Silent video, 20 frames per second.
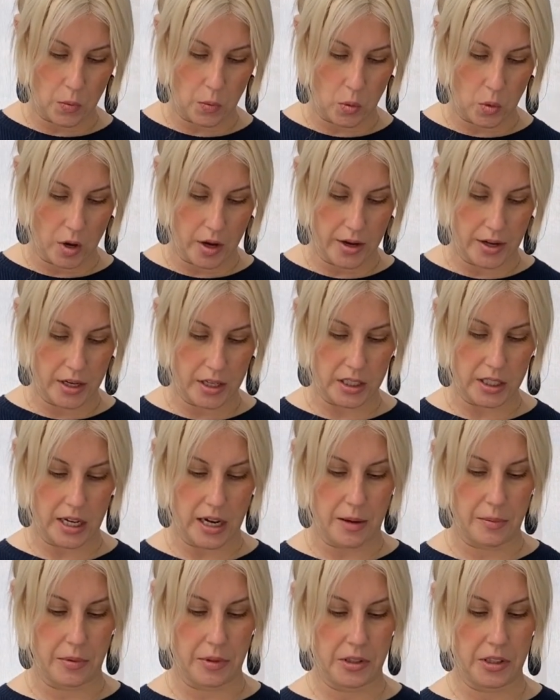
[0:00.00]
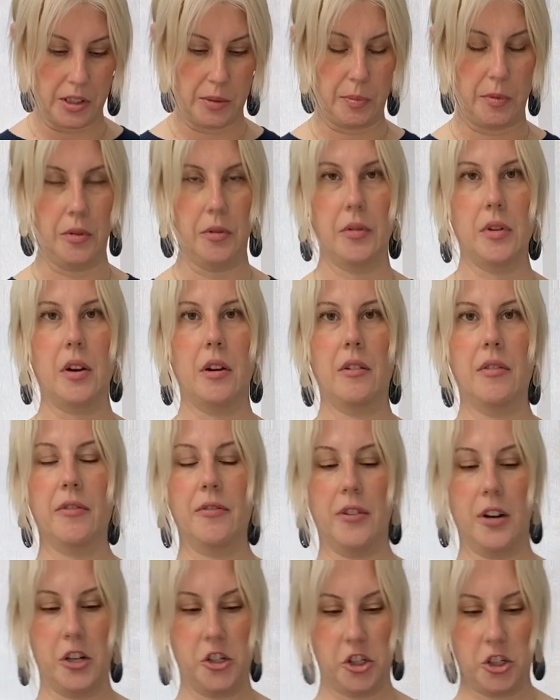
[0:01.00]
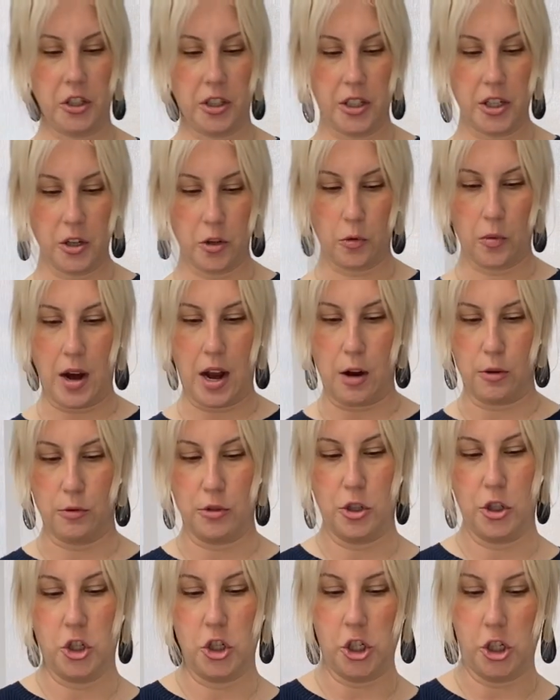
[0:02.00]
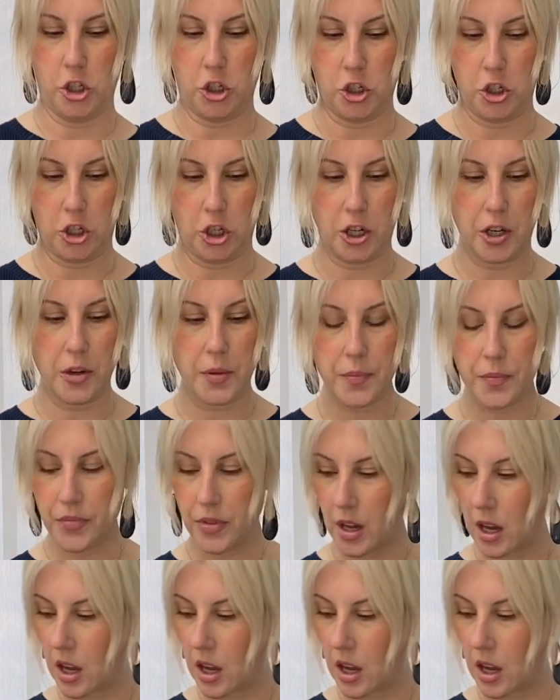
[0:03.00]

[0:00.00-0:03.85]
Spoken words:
1 tablespoon of freshly ground ginger.